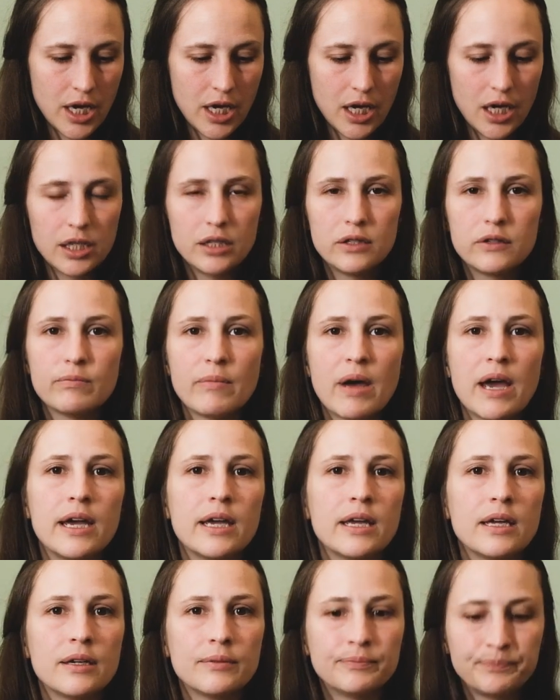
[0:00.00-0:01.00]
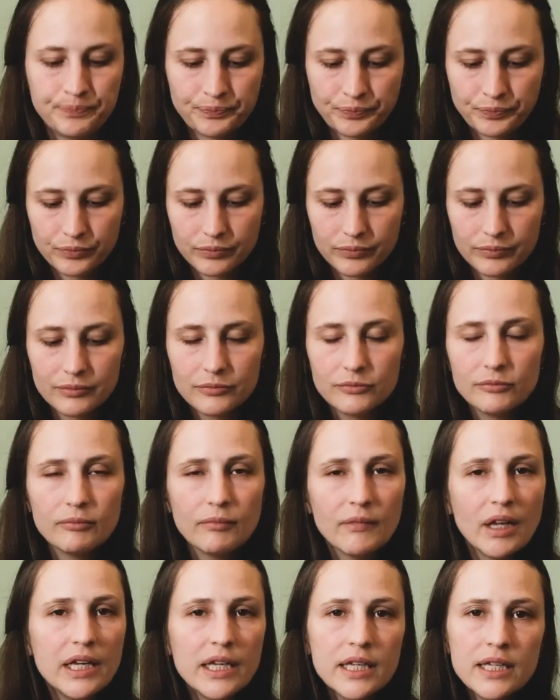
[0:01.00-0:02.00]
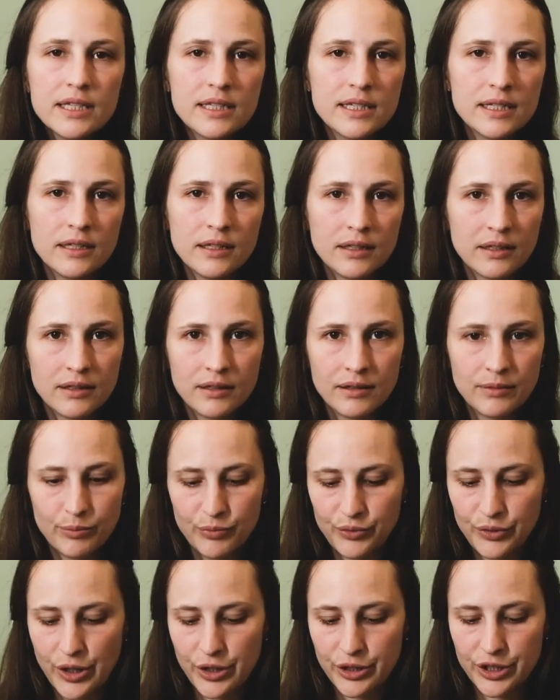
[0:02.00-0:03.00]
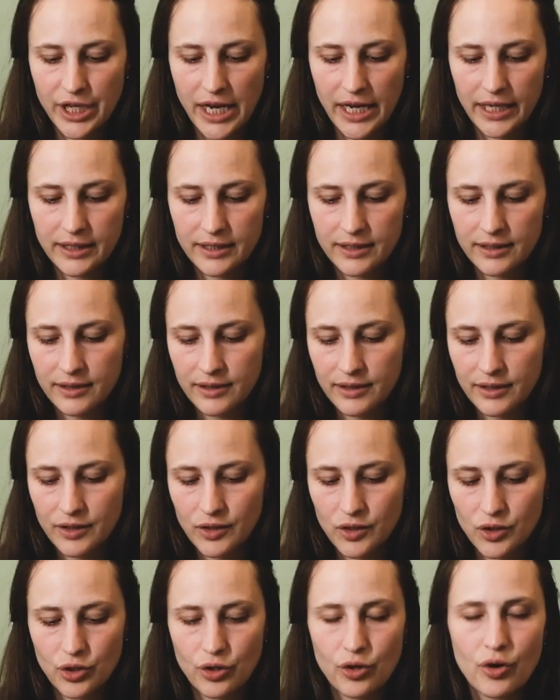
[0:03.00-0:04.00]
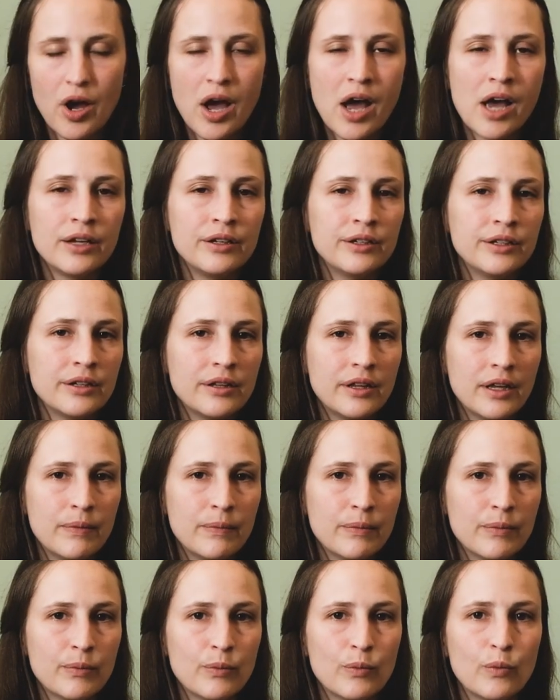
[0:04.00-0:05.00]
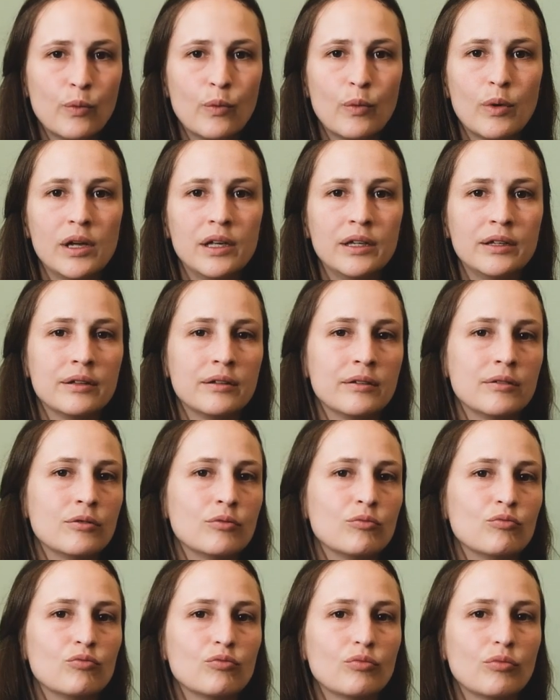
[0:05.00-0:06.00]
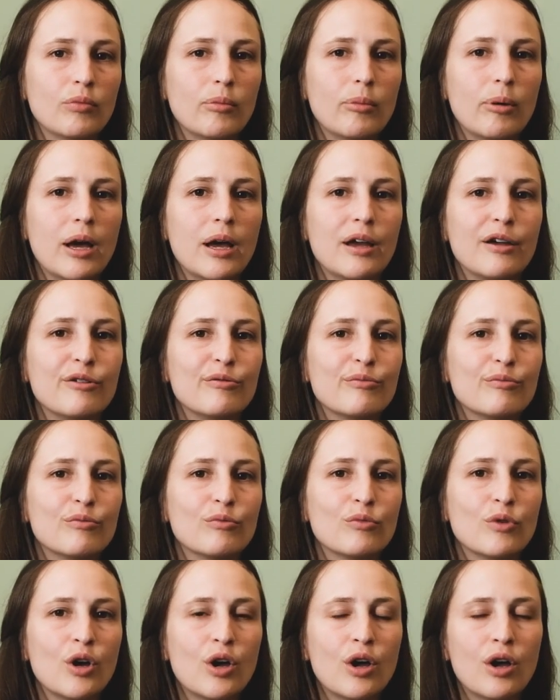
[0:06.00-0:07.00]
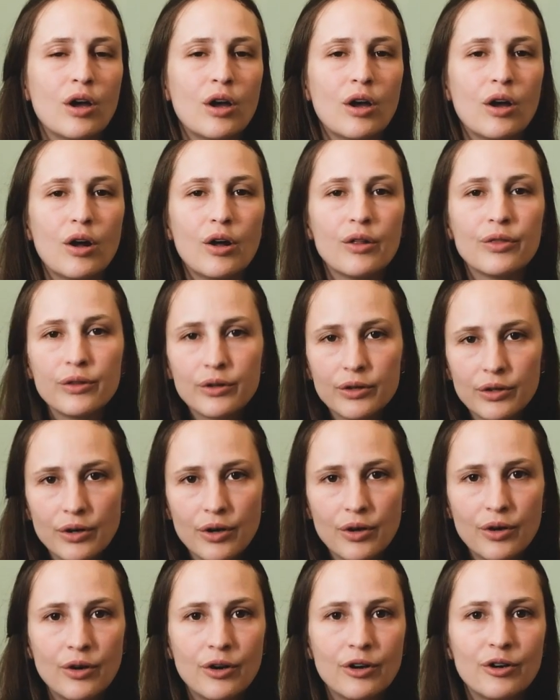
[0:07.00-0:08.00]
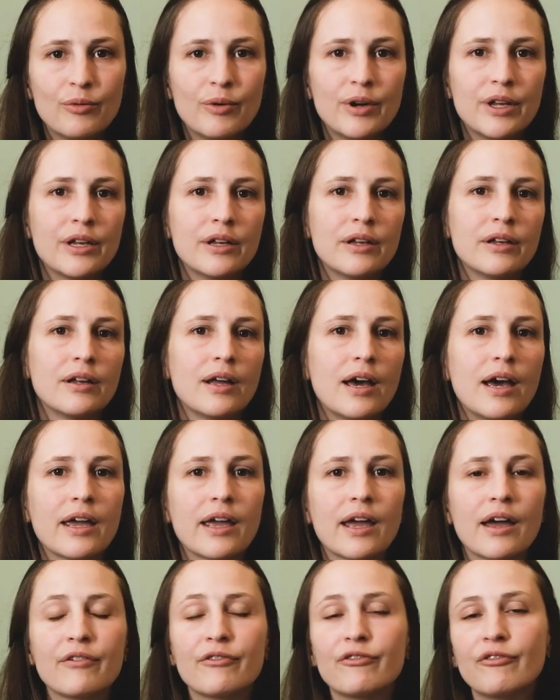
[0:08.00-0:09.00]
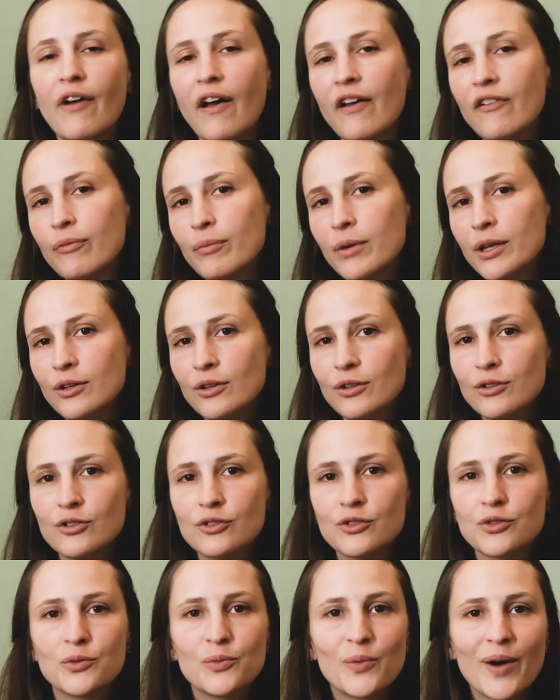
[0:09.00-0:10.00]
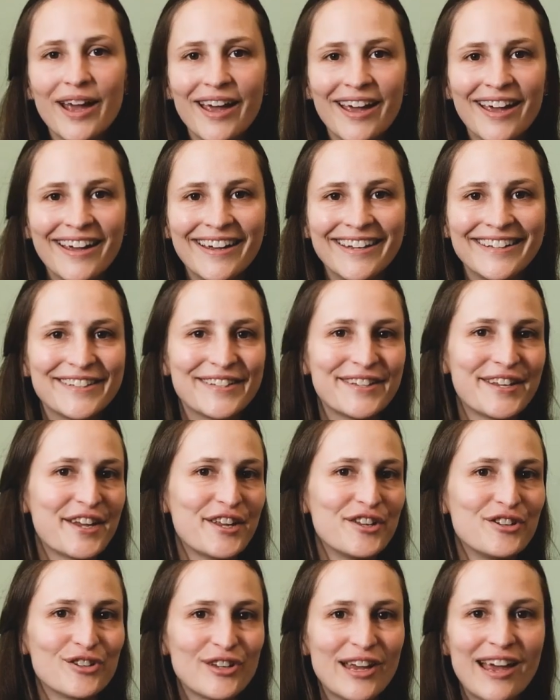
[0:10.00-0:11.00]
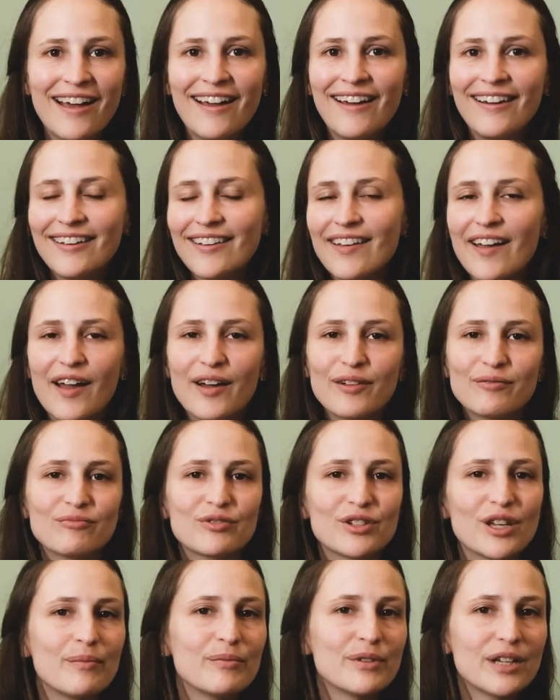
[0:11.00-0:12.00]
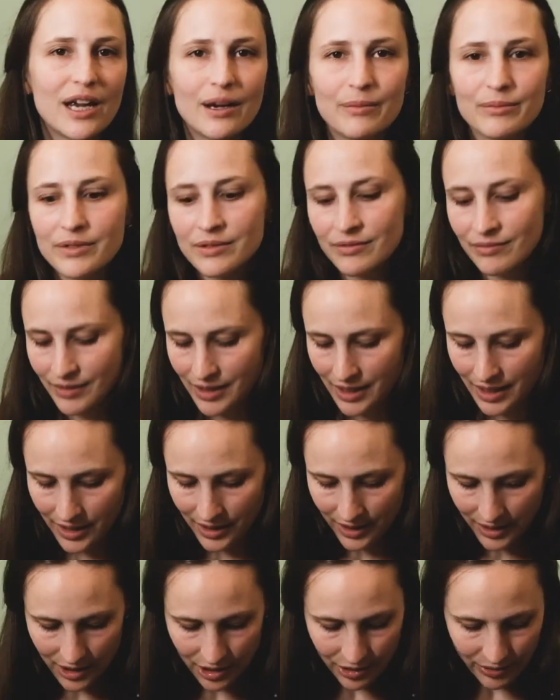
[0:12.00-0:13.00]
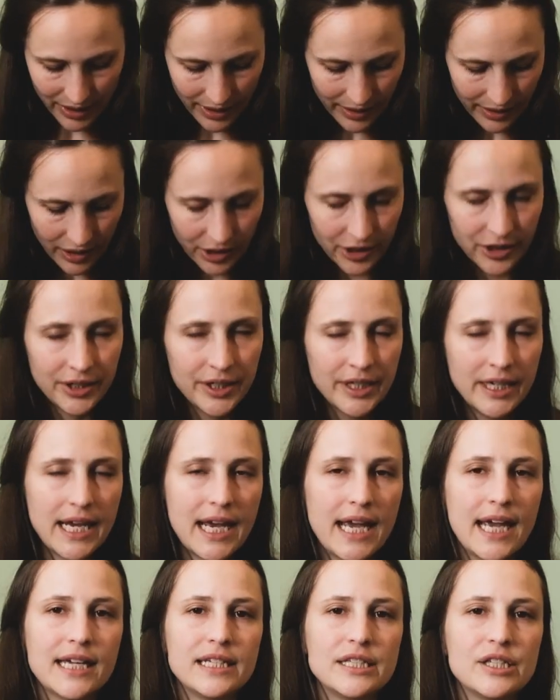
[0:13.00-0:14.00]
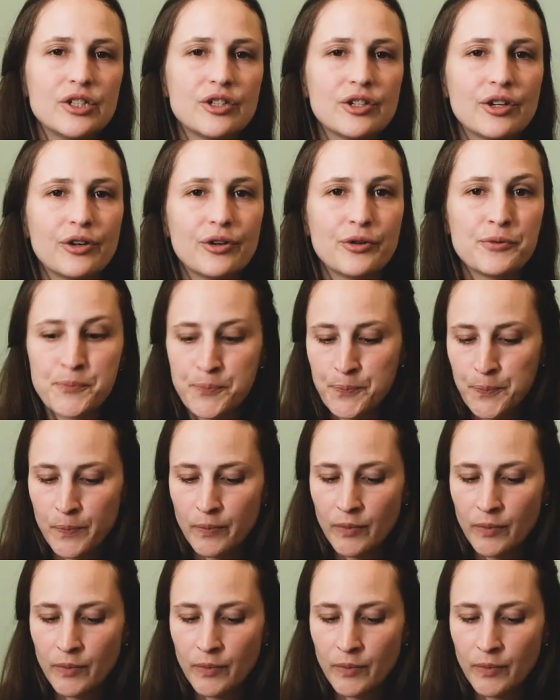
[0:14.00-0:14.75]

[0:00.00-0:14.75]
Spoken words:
it's my easy project. So I need them when I'm on the go, when I have 5 minutes to wait, and yeah, sometimes here and there. And so